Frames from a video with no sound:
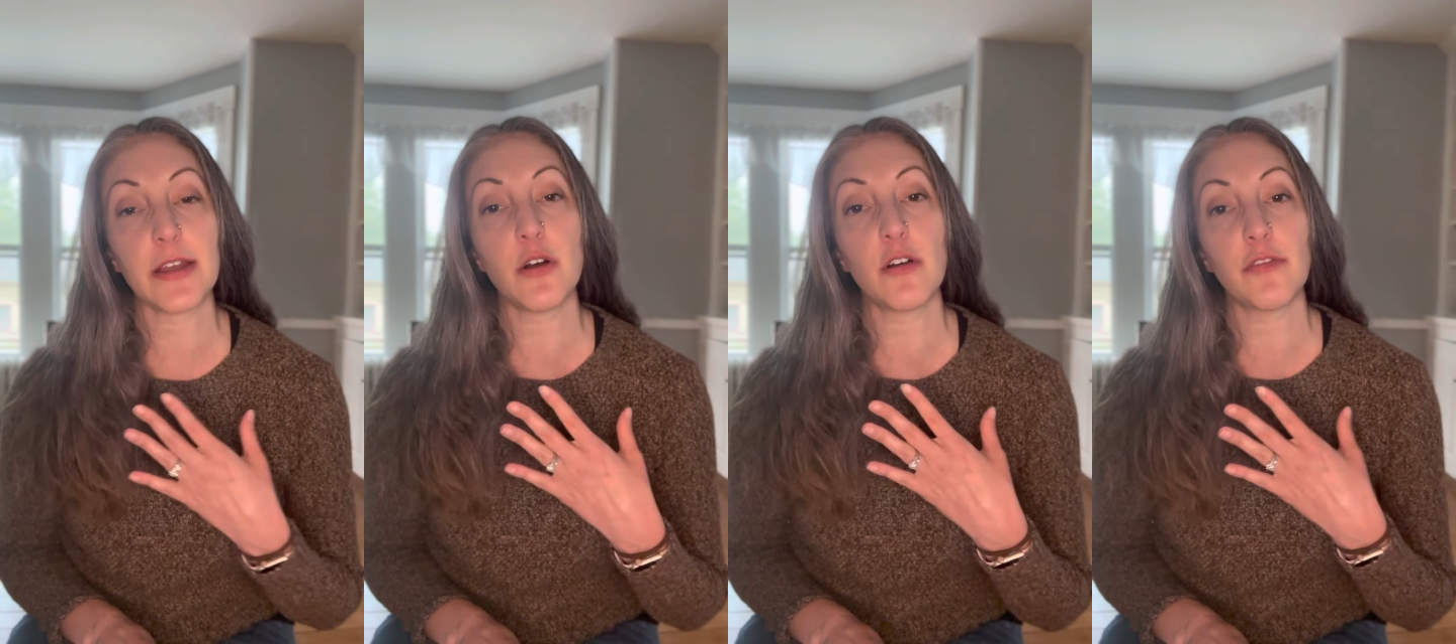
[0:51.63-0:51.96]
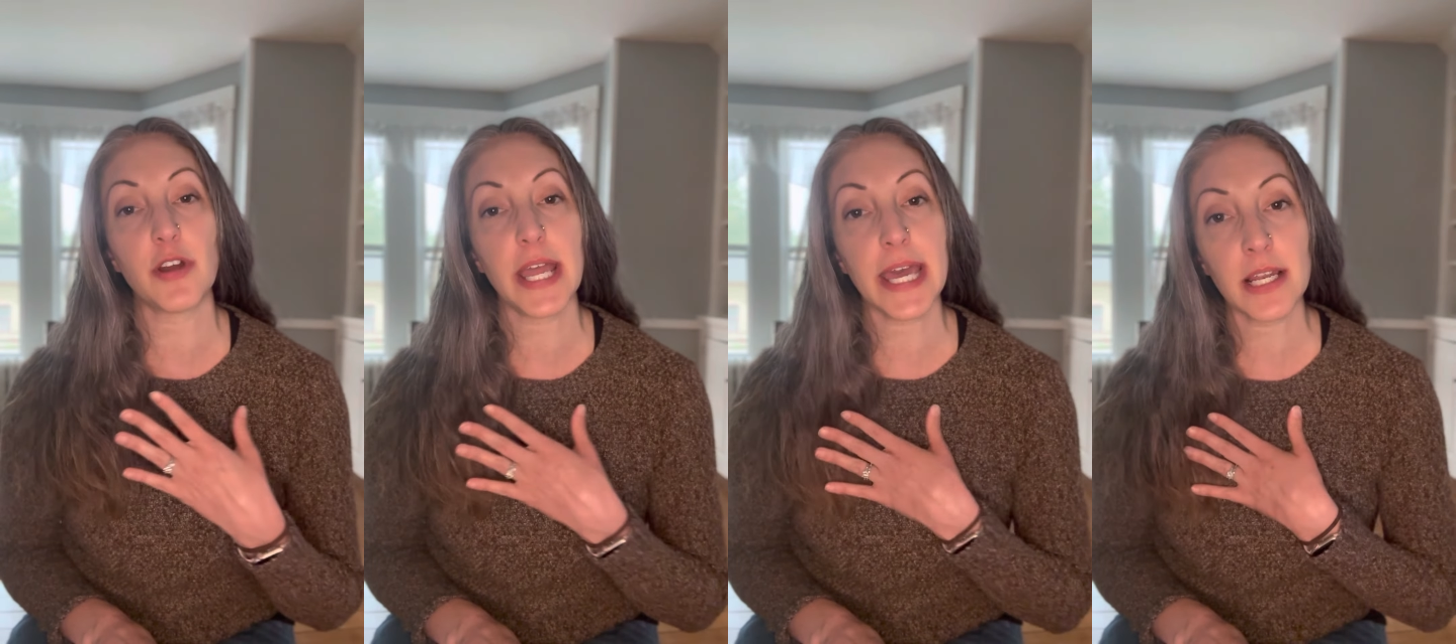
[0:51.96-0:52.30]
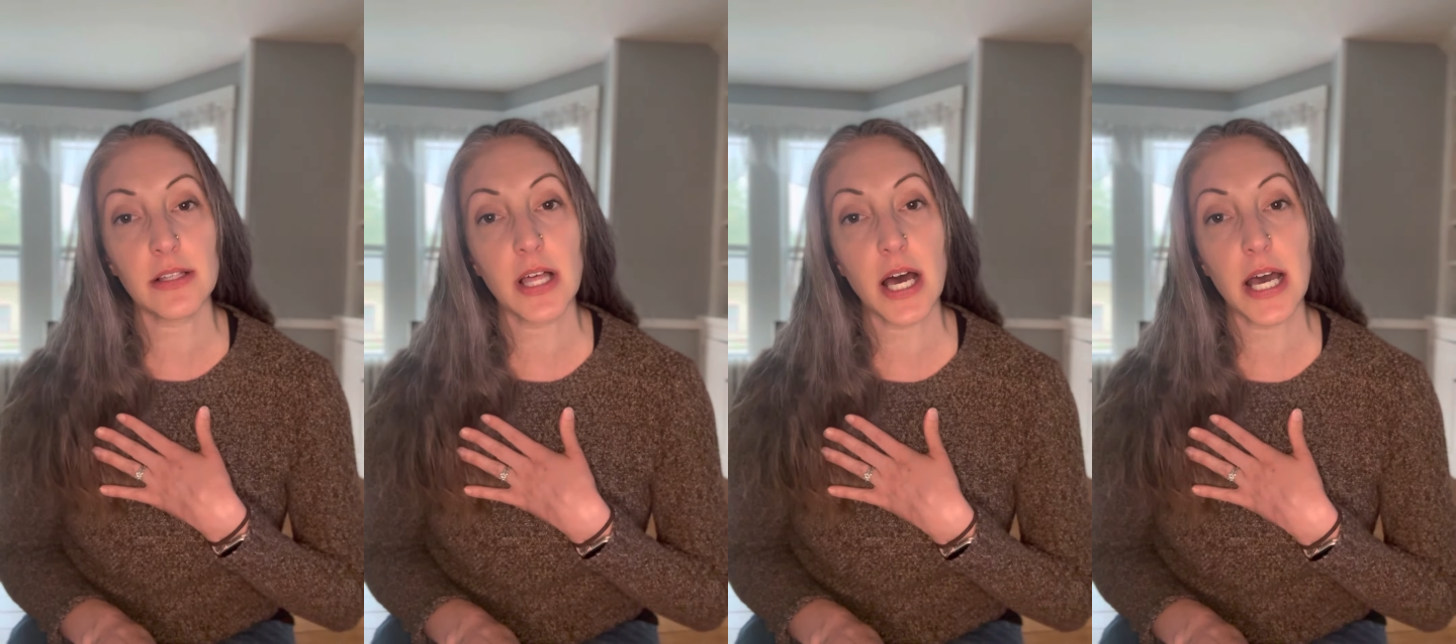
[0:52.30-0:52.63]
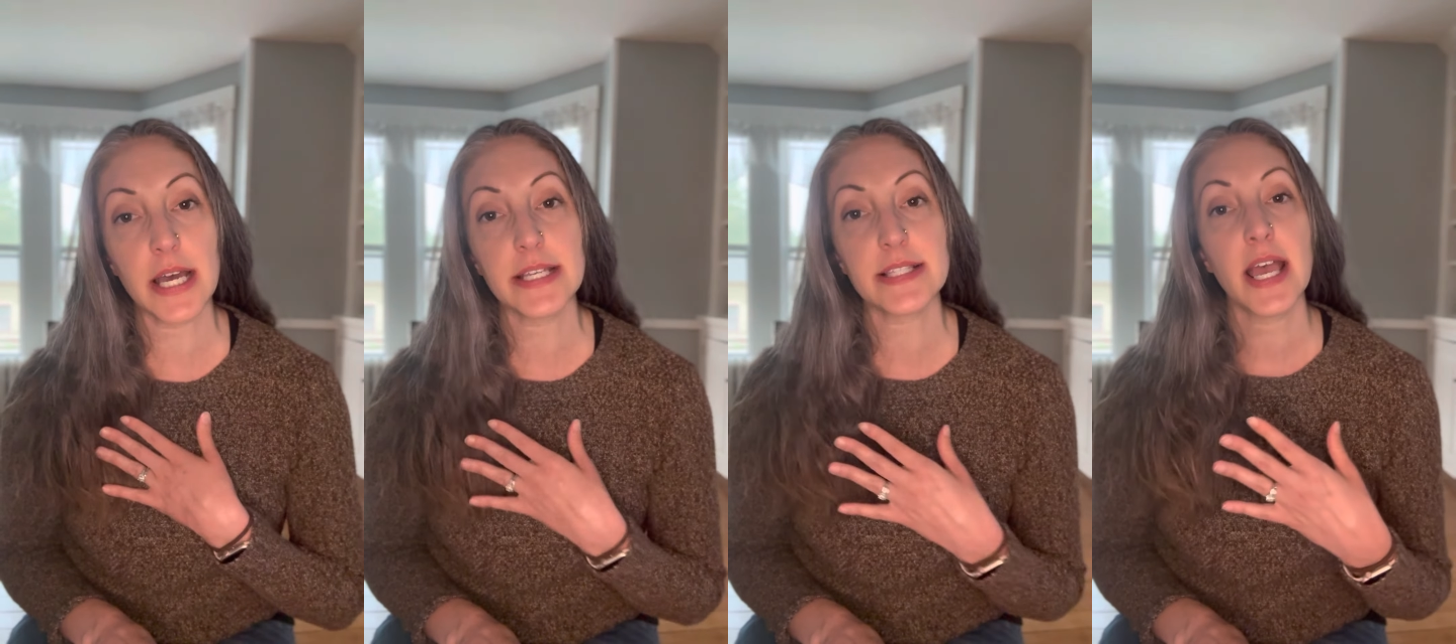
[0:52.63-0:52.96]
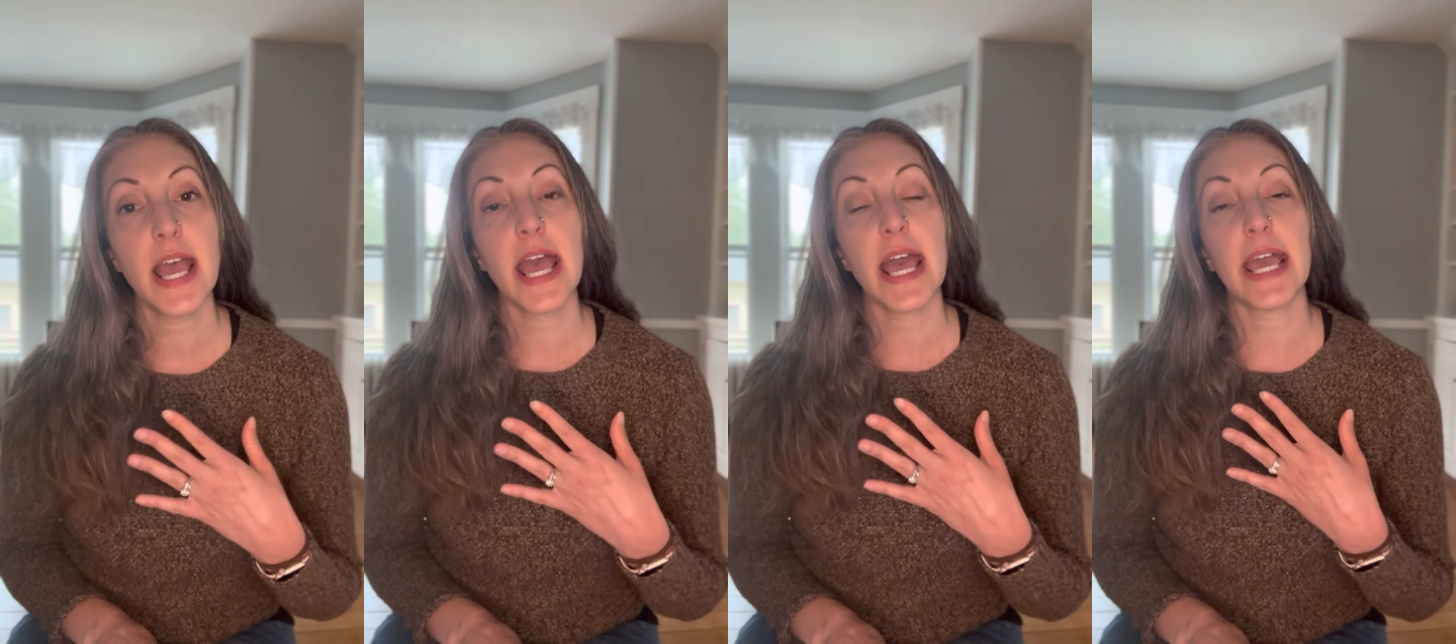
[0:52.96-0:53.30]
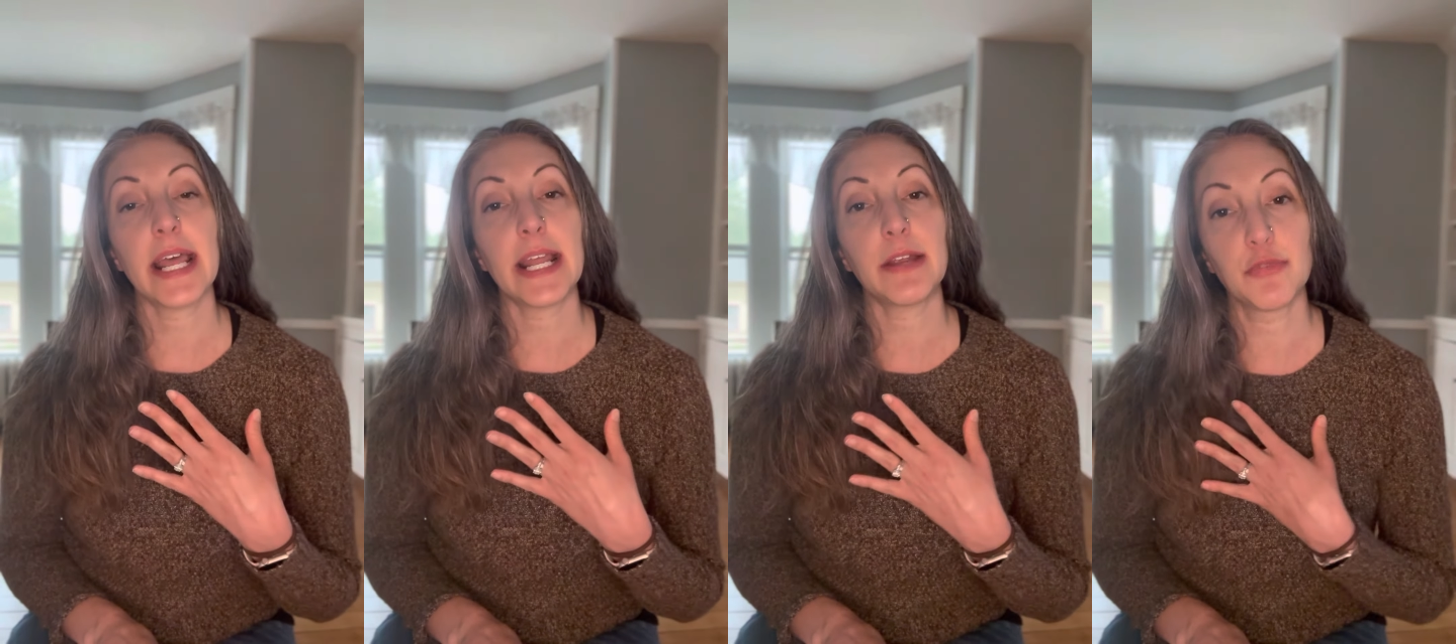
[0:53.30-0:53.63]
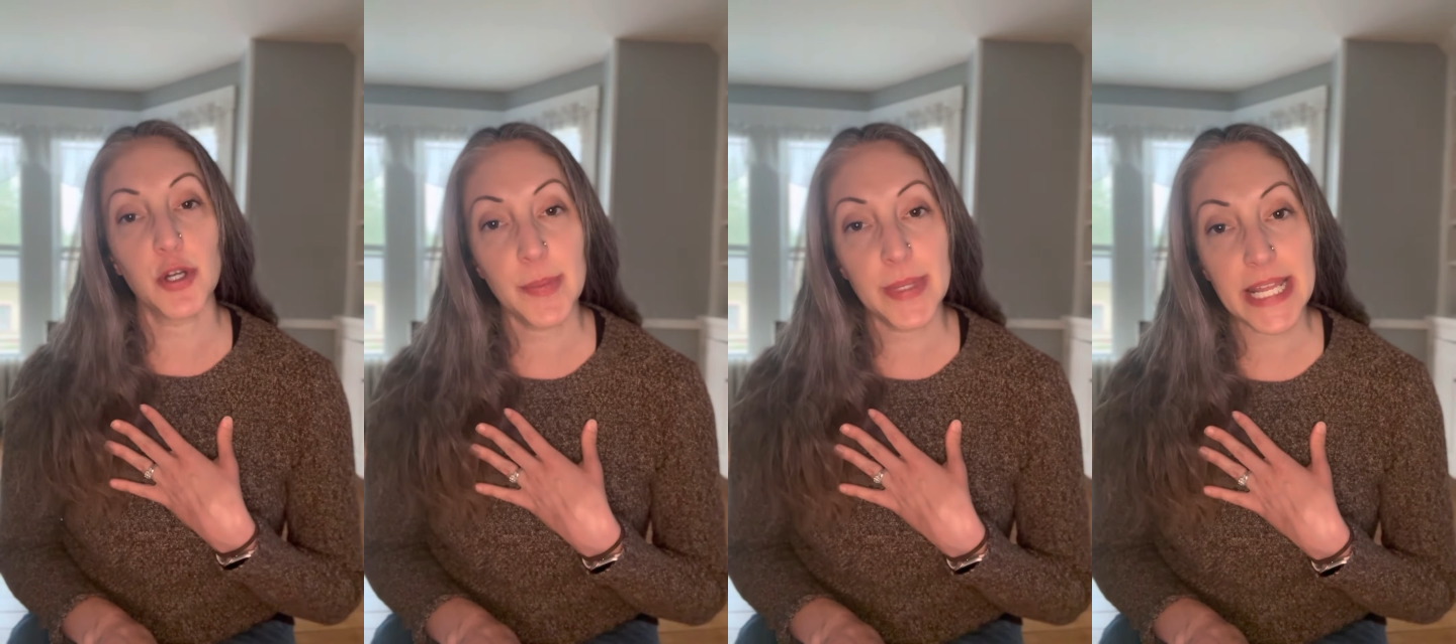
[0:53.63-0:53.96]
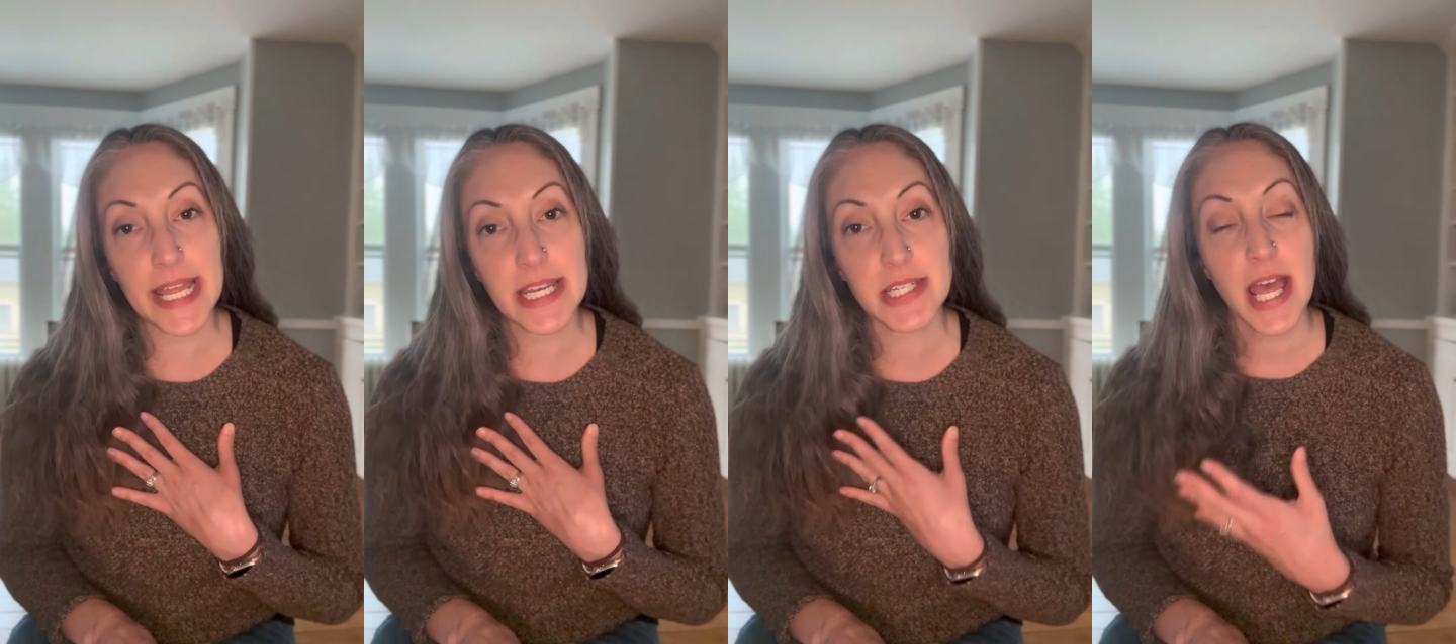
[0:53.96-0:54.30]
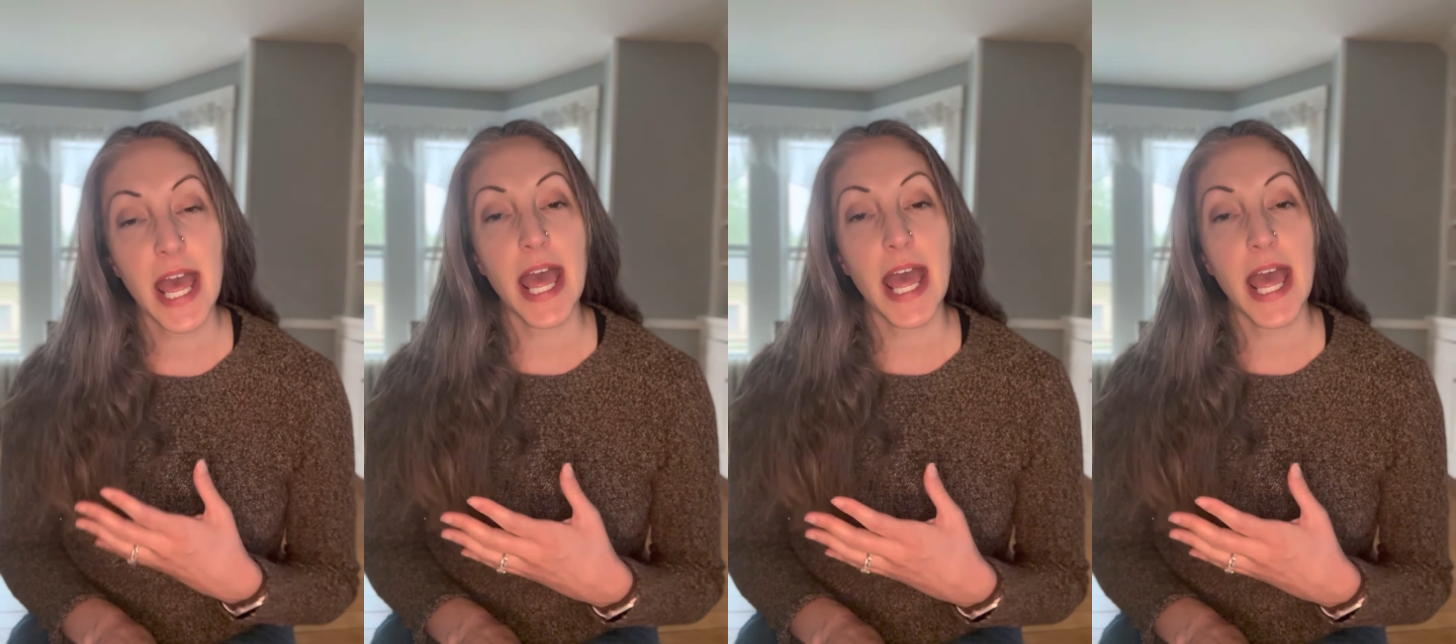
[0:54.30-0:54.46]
overanalyze and I ruminate,